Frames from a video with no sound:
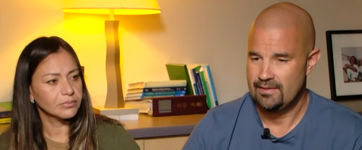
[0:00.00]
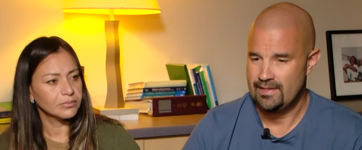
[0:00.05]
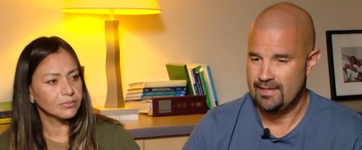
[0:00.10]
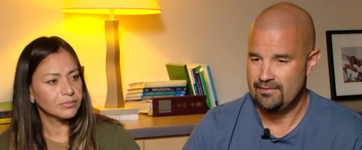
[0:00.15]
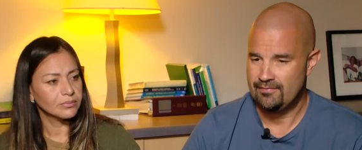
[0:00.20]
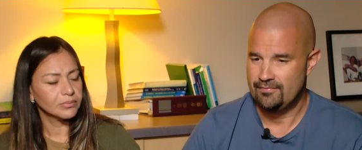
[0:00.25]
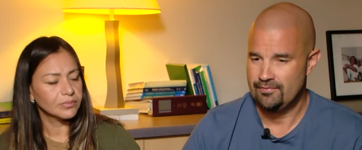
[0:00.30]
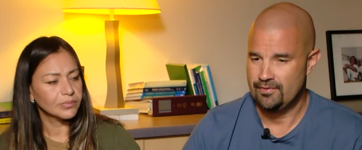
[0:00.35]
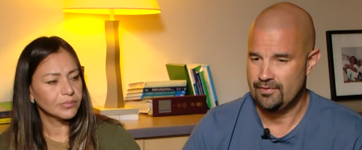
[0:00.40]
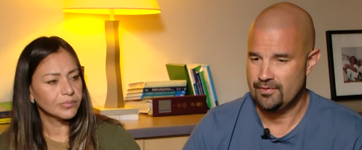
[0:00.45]

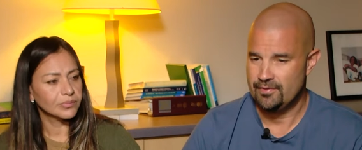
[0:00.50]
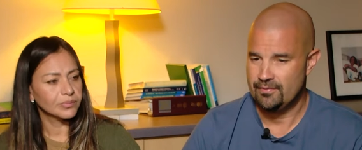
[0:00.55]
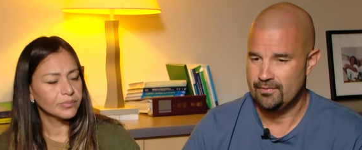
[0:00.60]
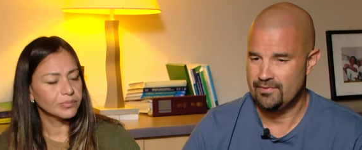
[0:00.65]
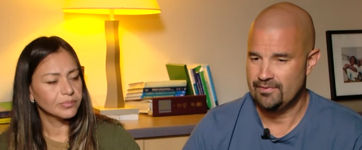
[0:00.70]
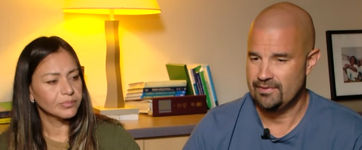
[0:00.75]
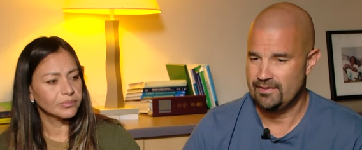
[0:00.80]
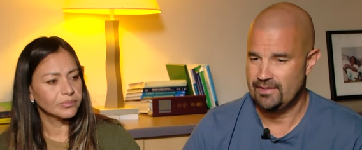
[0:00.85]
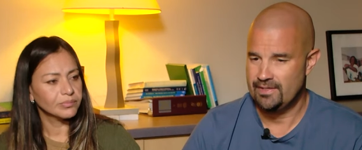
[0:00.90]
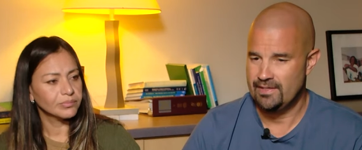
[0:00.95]
Speaker 1: That flow
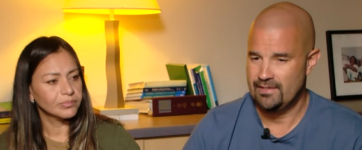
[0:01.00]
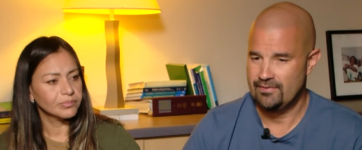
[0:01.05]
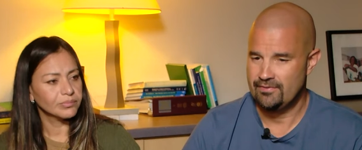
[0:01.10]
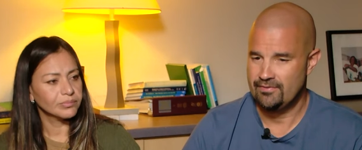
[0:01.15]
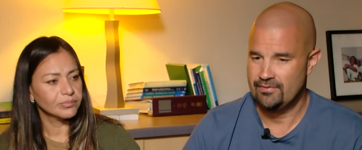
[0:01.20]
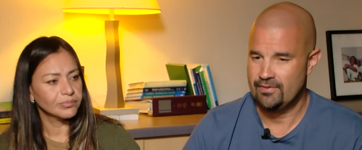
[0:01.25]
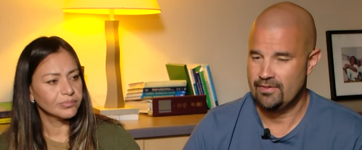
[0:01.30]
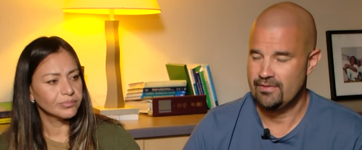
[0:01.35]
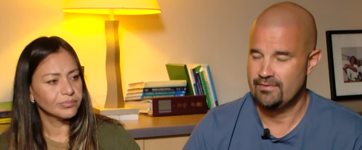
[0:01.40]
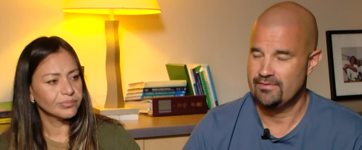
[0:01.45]
wasn't getting
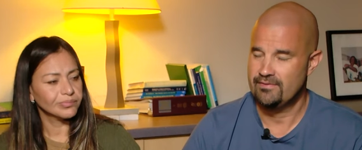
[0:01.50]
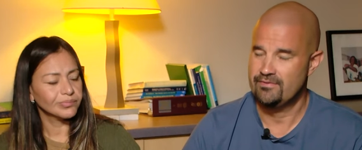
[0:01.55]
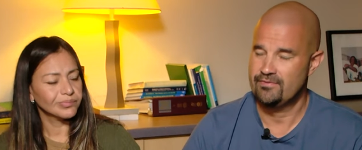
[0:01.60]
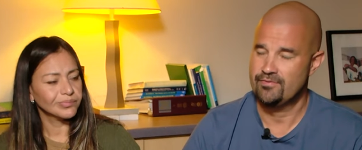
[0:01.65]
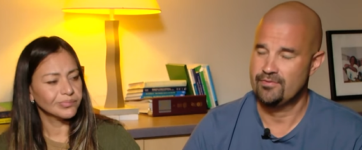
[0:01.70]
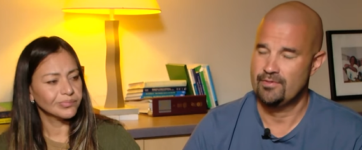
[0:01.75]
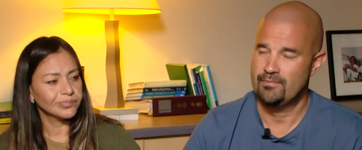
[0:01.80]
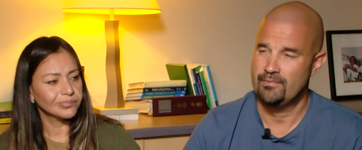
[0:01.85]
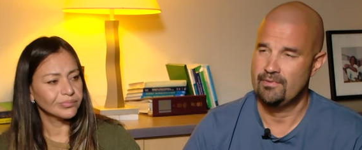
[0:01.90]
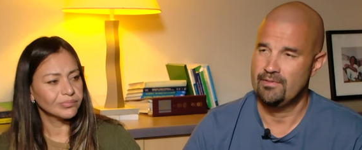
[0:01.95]
to all his
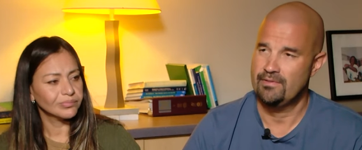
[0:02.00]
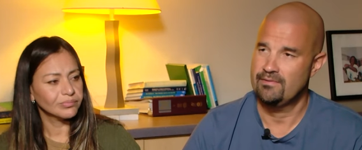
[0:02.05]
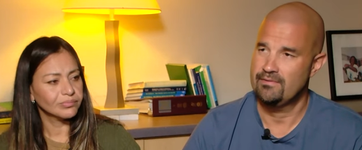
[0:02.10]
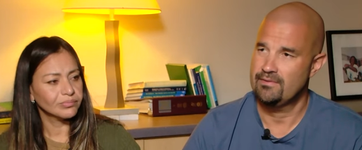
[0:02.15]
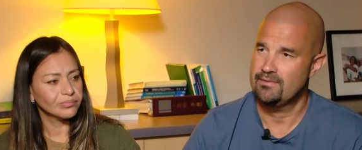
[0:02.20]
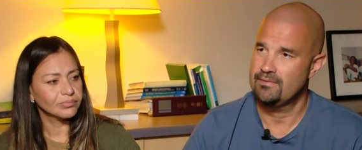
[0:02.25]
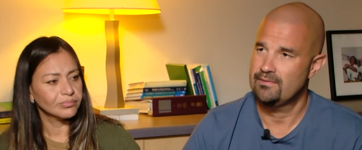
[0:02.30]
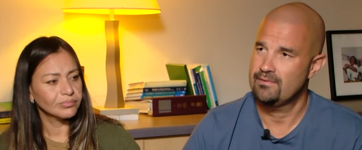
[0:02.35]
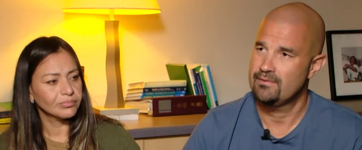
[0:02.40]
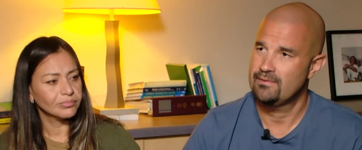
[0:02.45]
extremities,
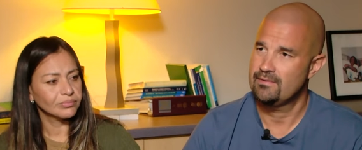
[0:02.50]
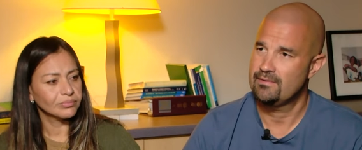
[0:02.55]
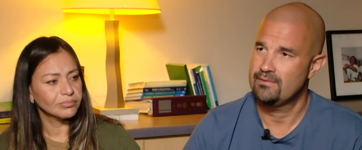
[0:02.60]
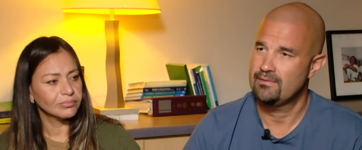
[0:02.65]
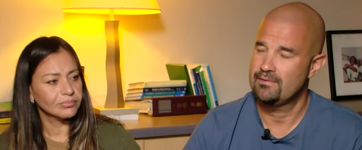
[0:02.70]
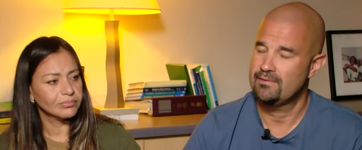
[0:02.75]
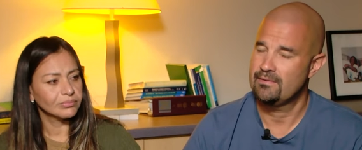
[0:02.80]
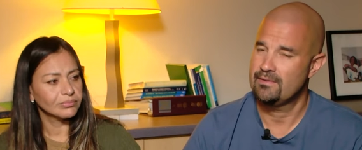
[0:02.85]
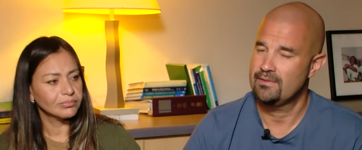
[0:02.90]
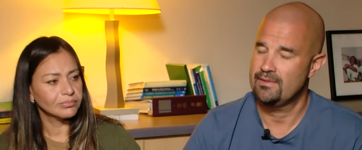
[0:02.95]
and
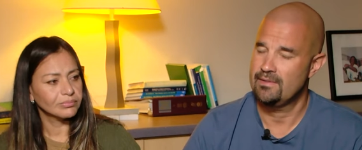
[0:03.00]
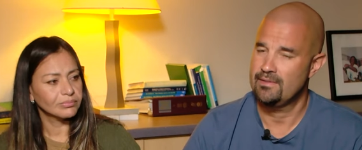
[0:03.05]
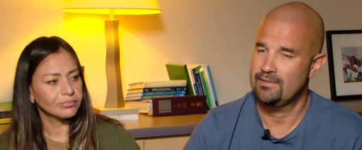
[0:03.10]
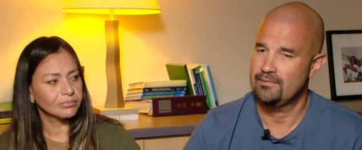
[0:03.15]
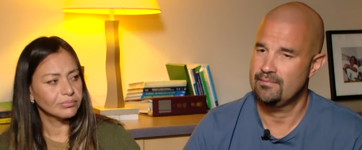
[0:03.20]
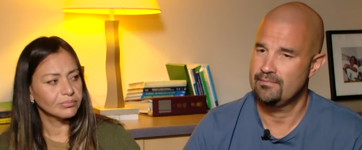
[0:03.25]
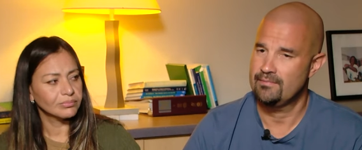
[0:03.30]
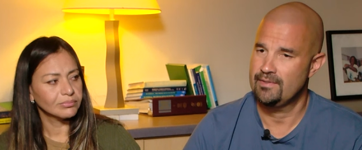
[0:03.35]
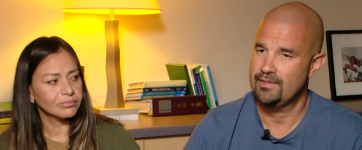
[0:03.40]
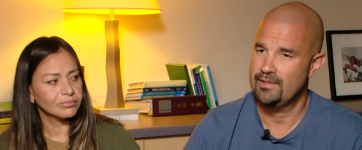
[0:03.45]

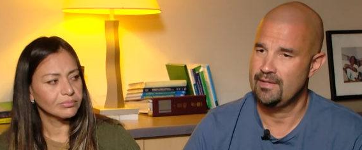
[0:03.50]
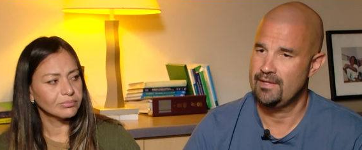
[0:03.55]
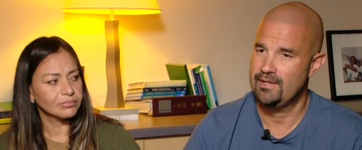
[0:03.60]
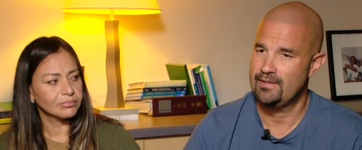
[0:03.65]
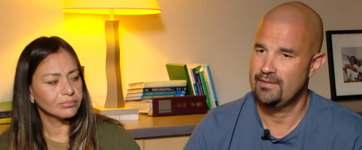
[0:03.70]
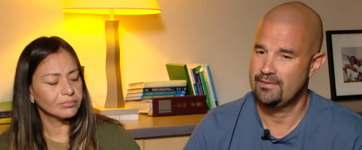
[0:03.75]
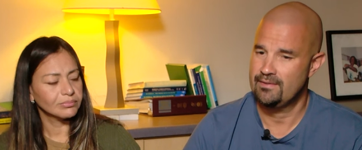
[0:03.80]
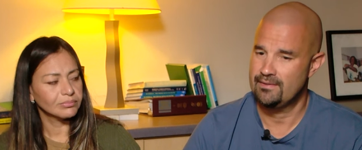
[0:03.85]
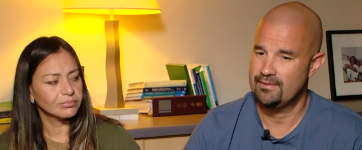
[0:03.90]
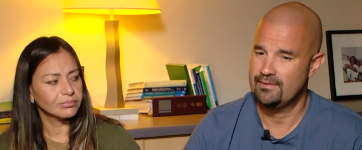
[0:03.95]
um, they had
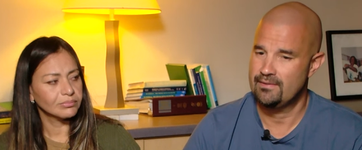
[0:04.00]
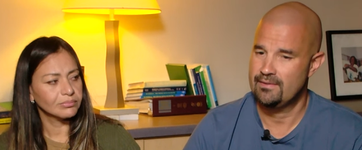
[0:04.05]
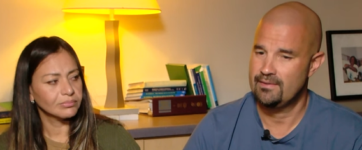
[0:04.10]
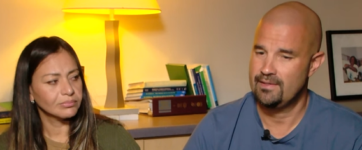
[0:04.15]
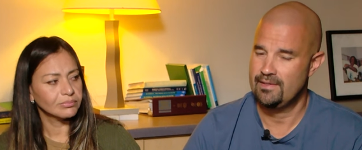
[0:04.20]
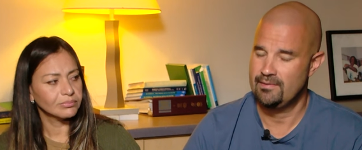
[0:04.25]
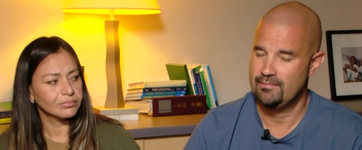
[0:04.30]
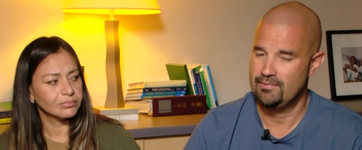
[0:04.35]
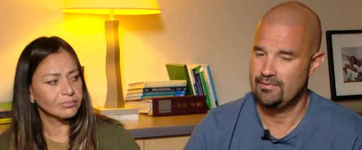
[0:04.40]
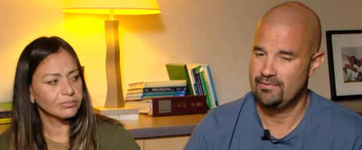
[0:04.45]
to
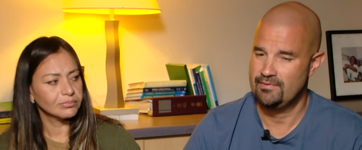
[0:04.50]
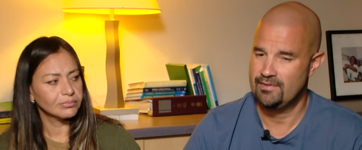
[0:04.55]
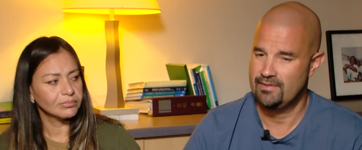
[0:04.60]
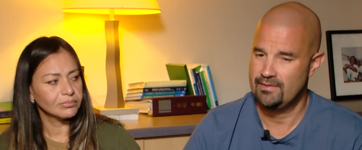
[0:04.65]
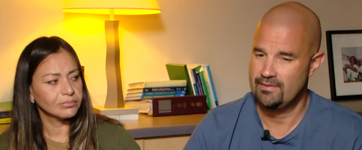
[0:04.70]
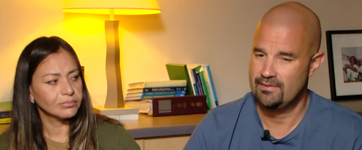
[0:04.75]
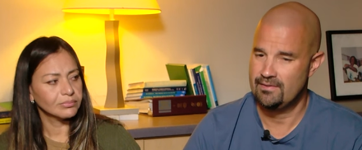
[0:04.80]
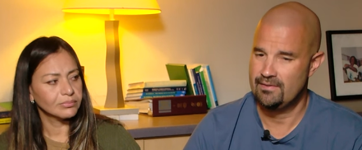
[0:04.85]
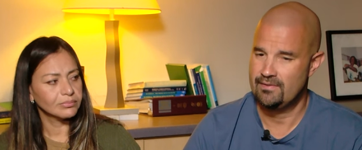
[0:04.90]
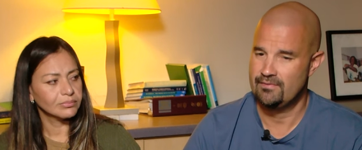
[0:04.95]

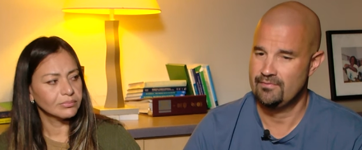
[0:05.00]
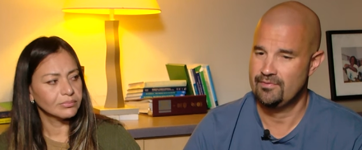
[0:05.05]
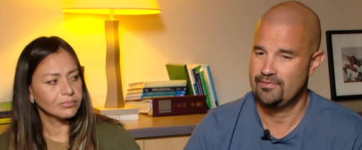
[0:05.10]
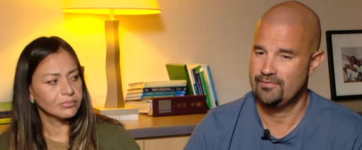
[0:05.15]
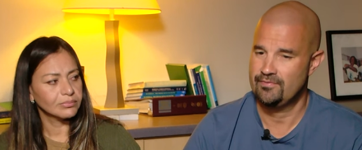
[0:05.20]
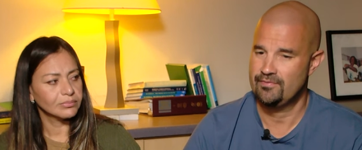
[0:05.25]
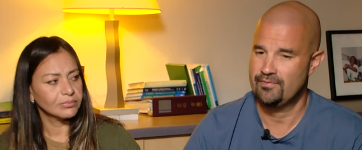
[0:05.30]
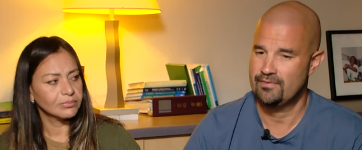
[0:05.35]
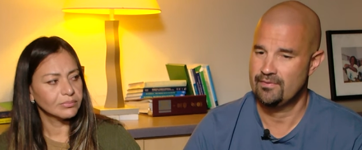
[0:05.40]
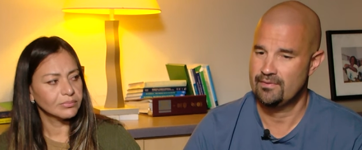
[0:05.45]
amputate all of his
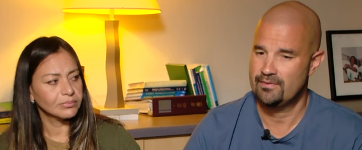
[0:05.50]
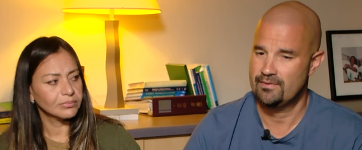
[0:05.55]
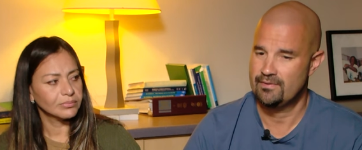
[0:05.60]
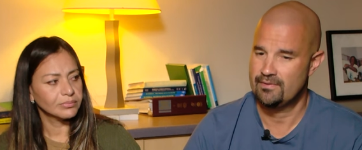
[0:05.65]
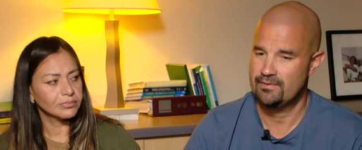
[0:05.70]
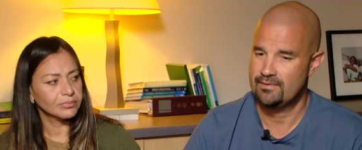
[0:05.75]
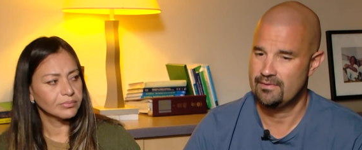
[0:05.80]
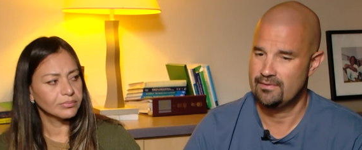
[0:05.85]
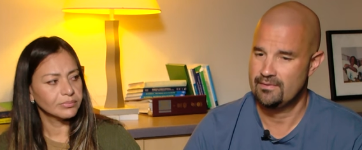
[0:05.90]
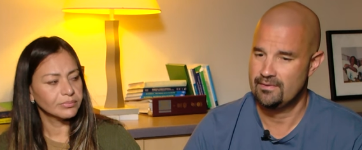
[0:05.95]
four
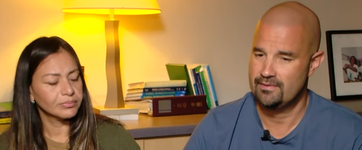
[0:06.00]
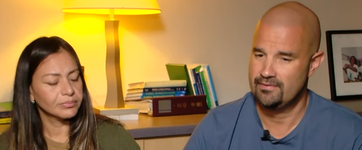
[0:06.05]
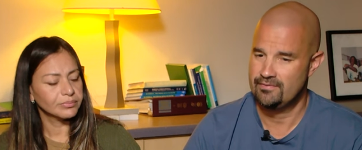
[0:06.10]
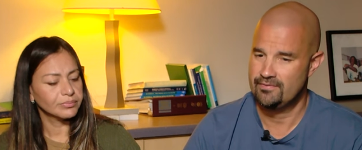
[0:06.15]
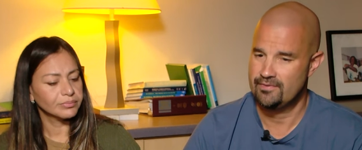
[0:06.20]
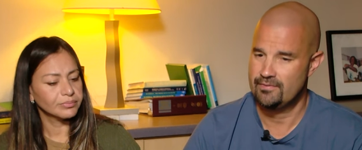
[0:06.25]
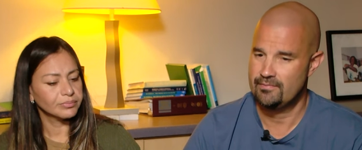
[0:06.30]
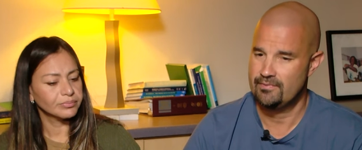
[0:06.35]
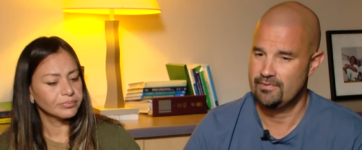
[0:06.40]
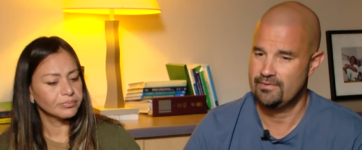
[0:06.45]

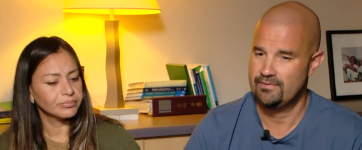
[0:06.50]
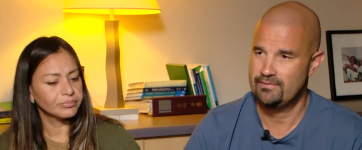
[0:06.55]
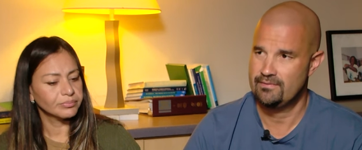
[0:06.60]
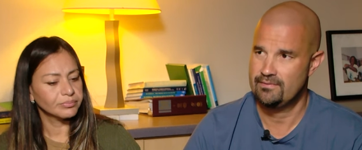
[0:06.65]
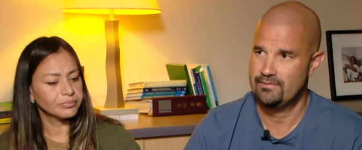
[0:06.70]
extremities.